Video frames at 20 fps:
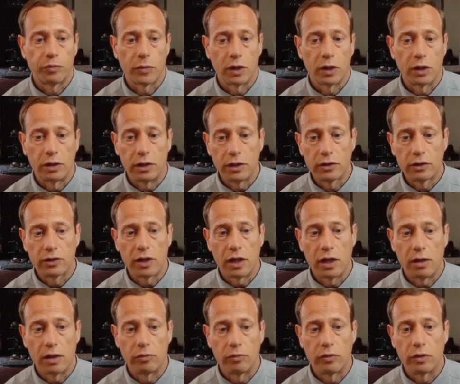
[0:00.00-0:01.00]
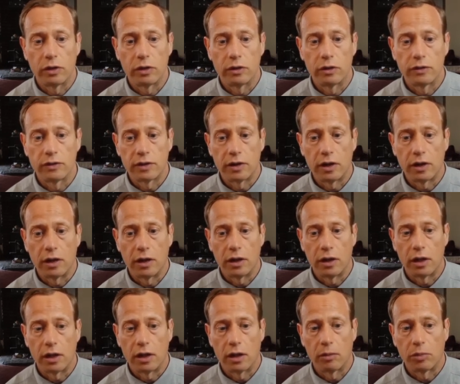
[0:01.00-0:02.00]
Inkscape than, say,
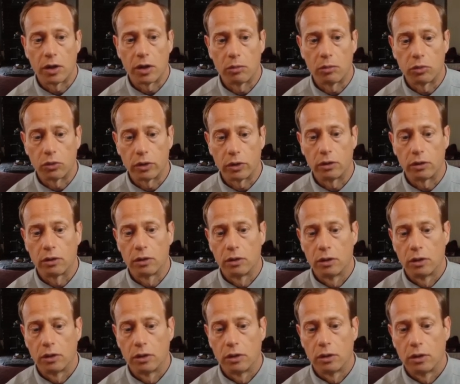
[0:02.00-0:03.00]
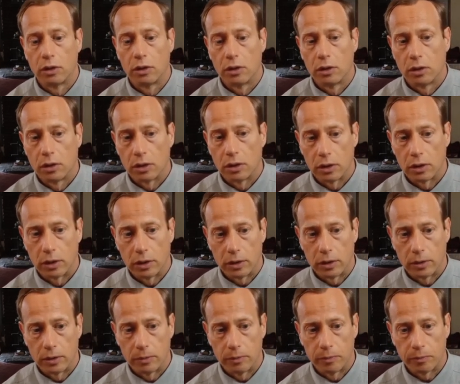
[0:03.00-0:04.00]
PowerPoint.
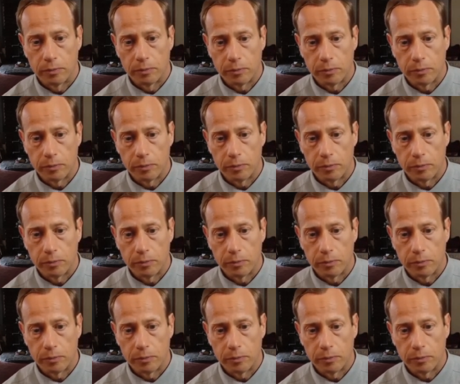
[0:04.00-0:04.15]
Um,